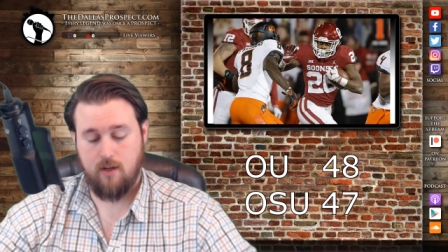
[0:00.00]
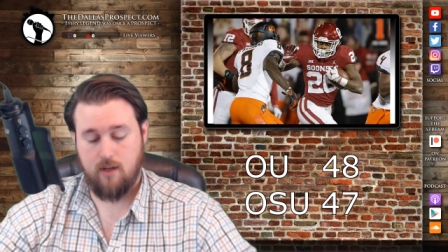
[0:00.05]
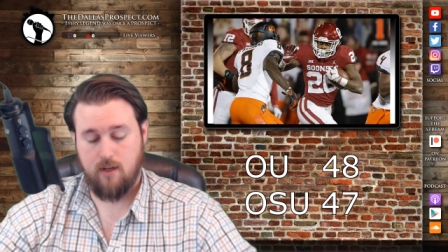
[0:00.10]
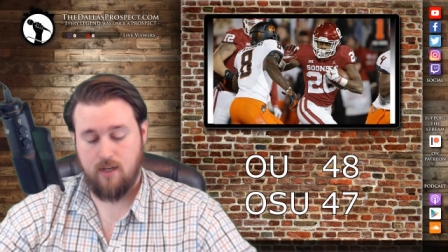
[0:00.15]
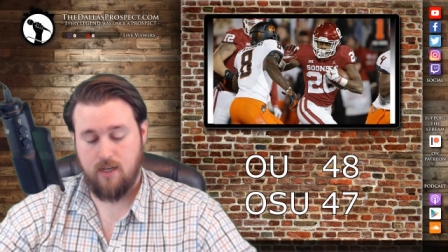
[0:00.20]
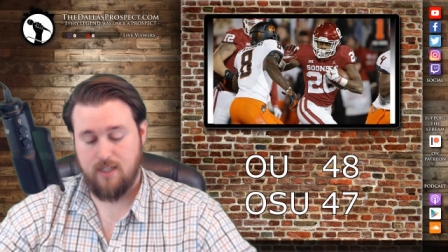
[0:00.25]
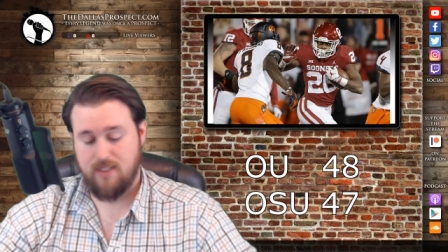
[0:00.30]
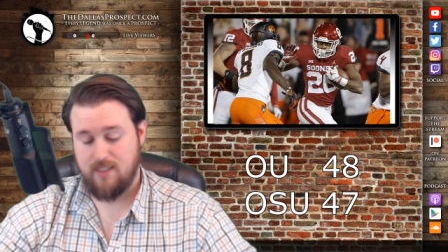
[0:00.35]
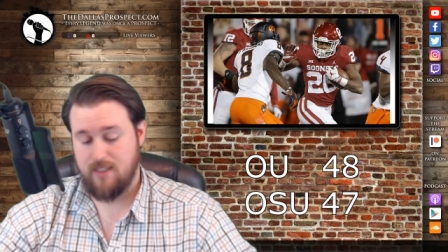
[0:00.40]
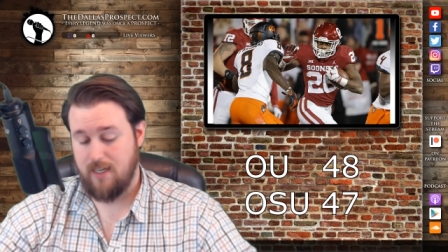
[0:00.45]

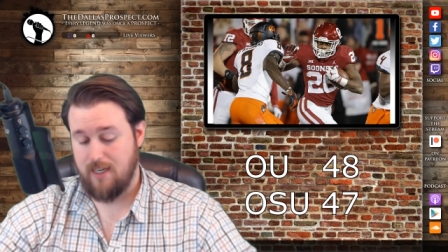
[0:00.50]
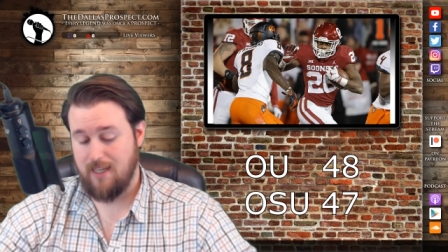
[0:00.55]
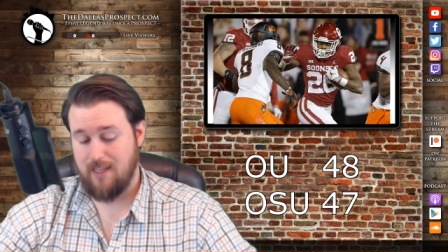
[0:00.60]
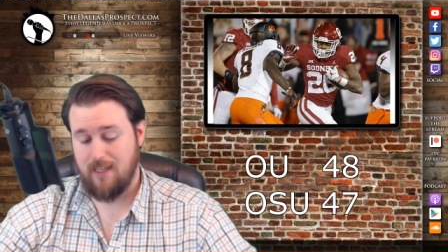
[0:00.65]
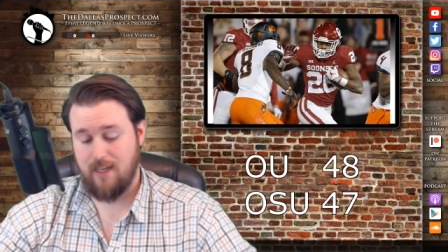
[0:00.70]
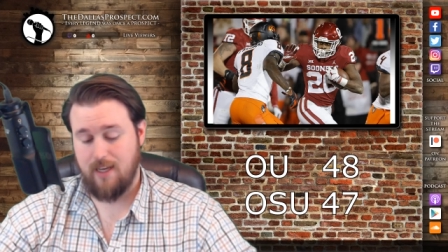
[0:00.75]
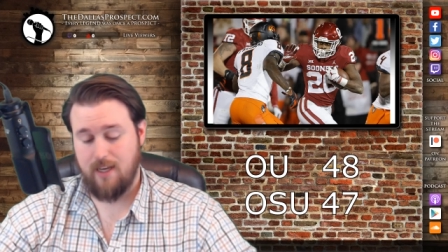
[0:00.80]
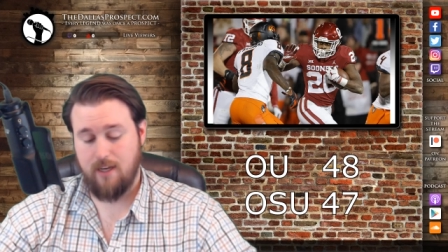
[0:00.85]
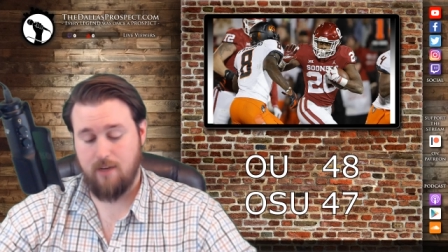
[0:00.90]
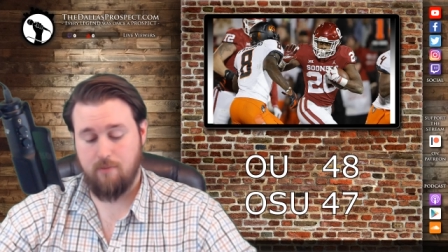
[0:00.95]
Uh, CeeDee
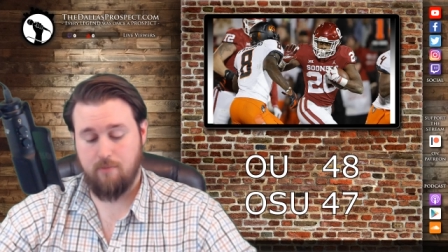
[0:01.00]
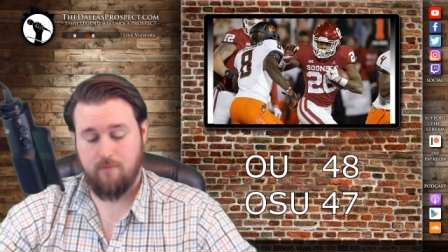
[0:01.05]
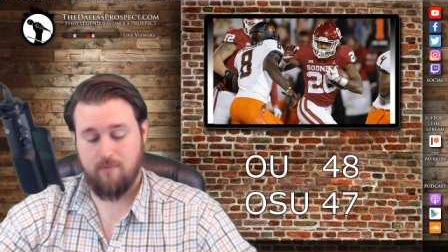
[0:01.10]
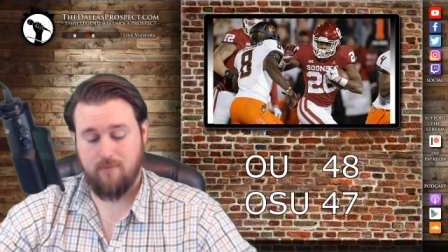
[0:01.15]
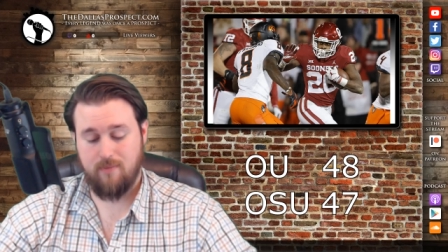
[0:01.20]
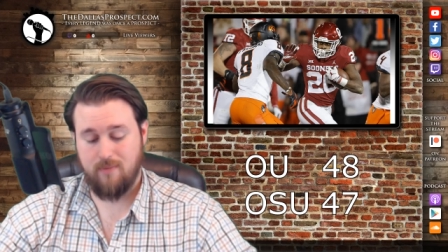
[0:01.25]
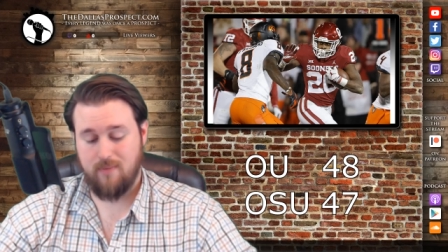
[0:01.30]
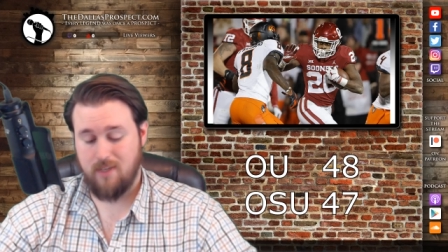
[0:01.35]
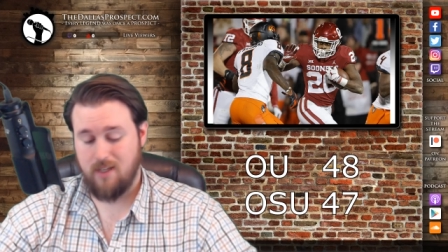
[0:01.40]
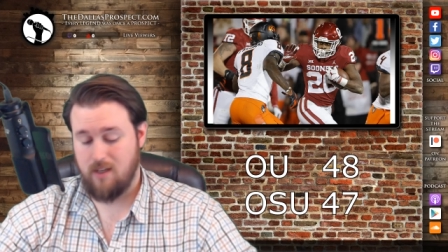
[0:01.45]
Lamb,
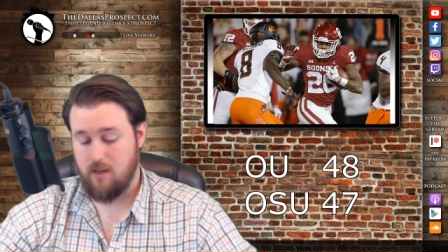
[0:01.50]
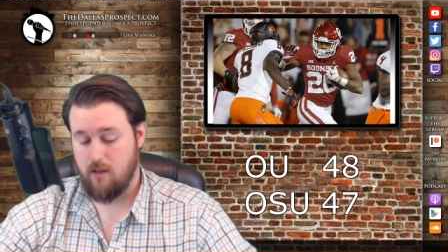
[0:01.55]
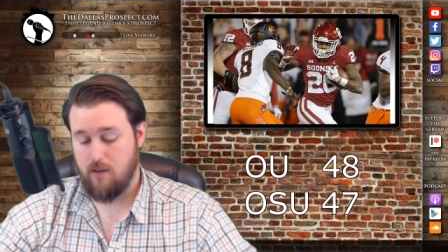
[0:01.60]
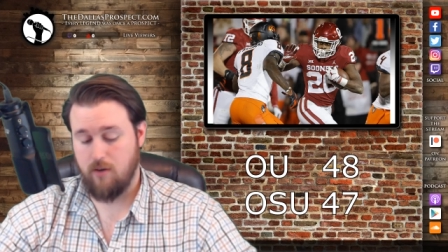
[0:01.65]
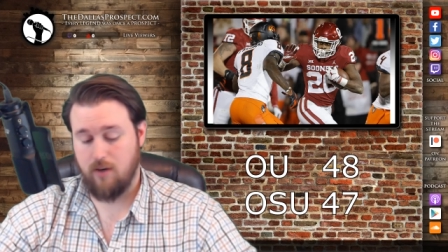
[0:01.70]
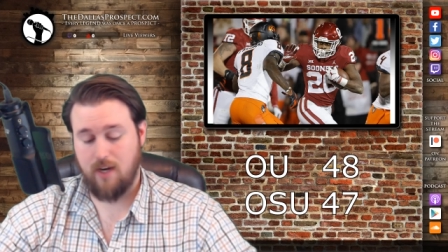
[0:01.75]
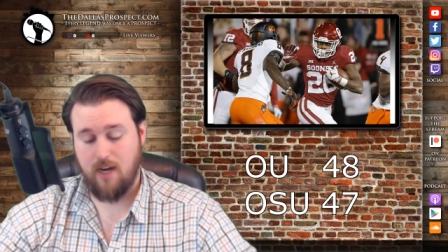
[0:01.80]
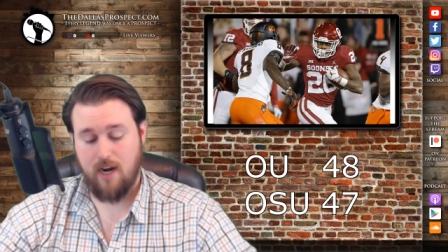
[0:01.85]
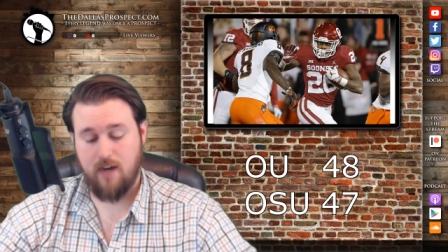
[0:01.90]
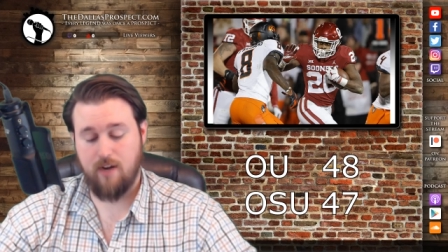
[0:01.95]

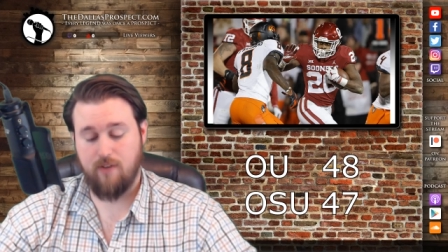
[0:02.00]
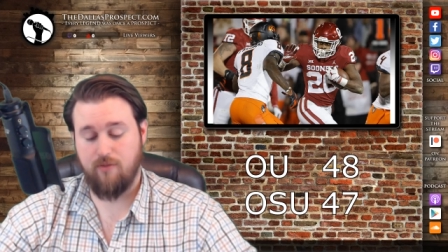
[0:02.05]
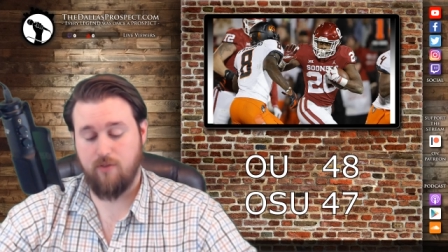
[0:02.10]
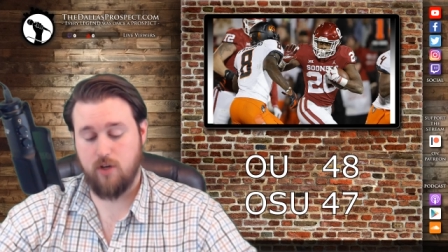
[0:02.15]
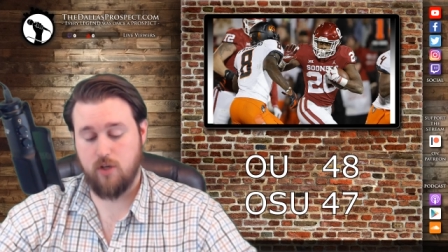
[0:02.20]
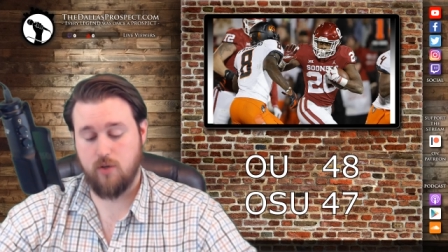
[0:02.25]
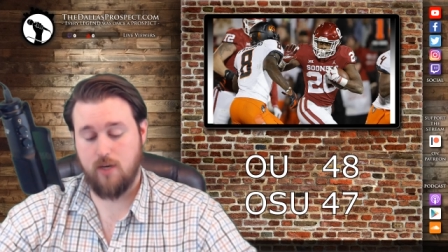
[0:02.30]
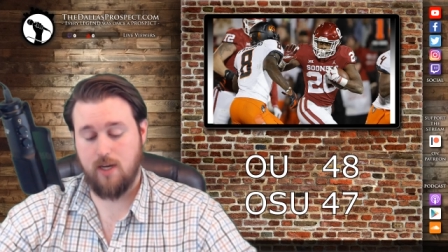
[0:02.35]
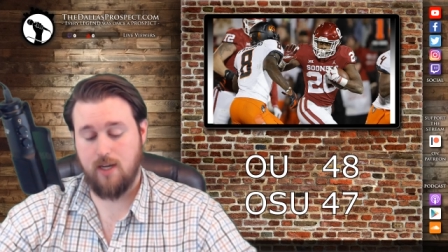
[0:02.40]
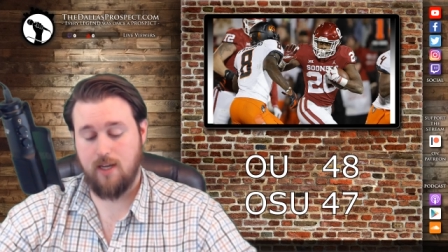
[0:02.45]
another kind of
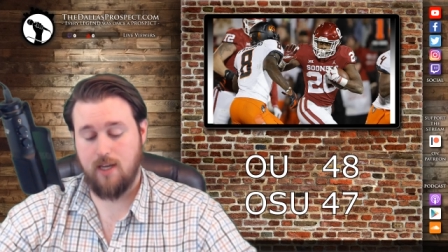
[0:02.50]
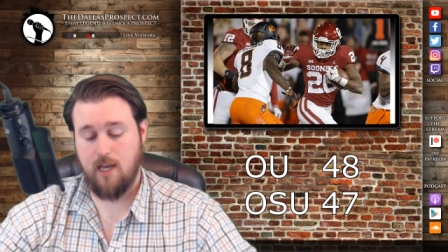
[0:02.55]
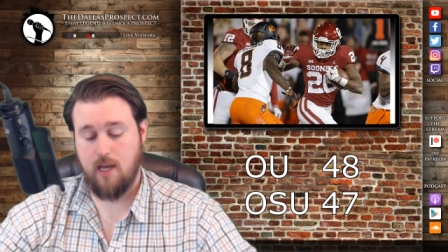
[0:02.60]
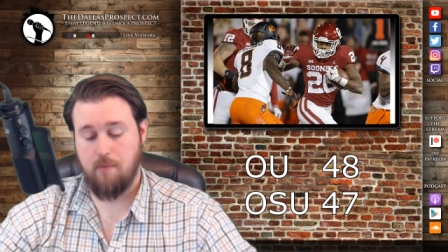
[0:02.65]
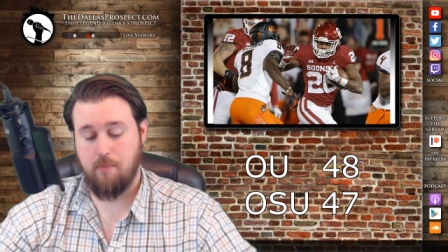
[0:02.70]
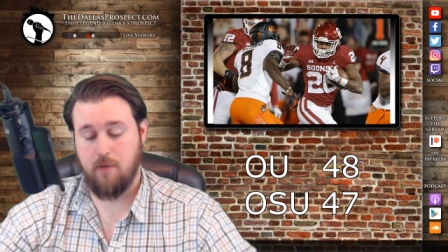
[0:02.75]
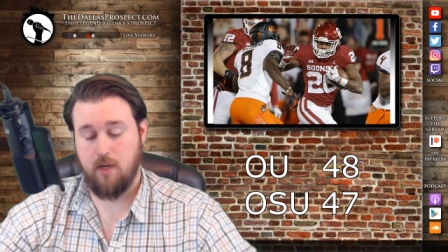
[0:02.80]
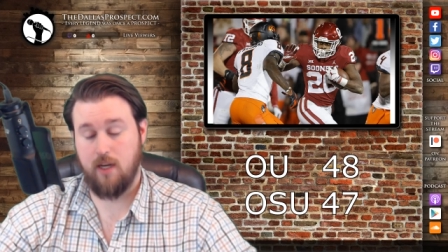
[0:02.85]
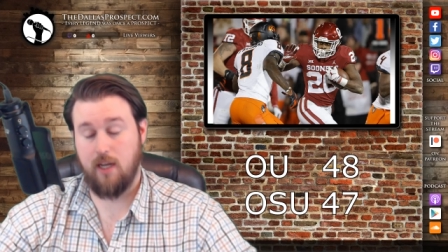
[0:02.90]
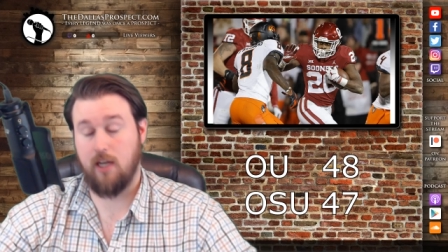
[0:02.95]
frustrating
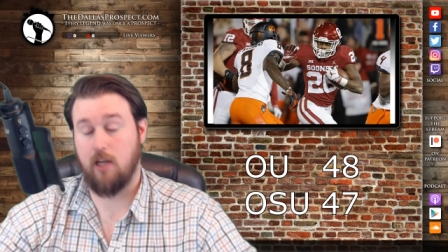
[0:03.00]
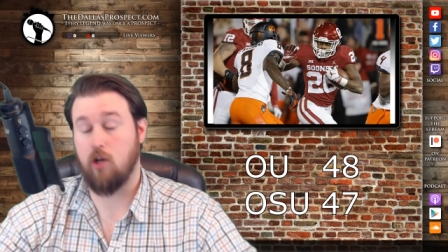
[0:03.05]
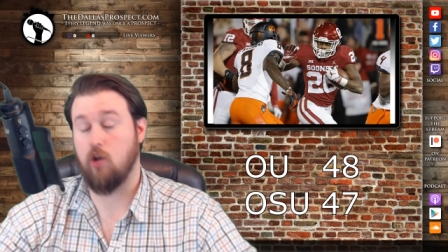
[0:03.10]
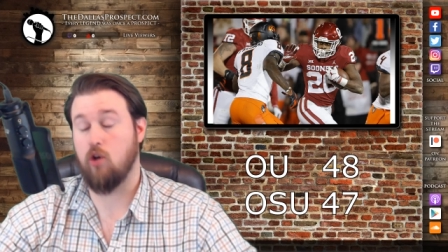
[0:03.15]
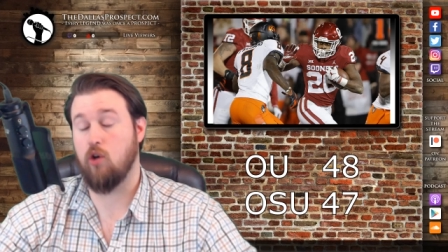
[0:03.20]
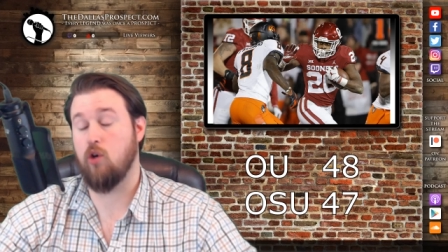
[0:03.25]
game, but a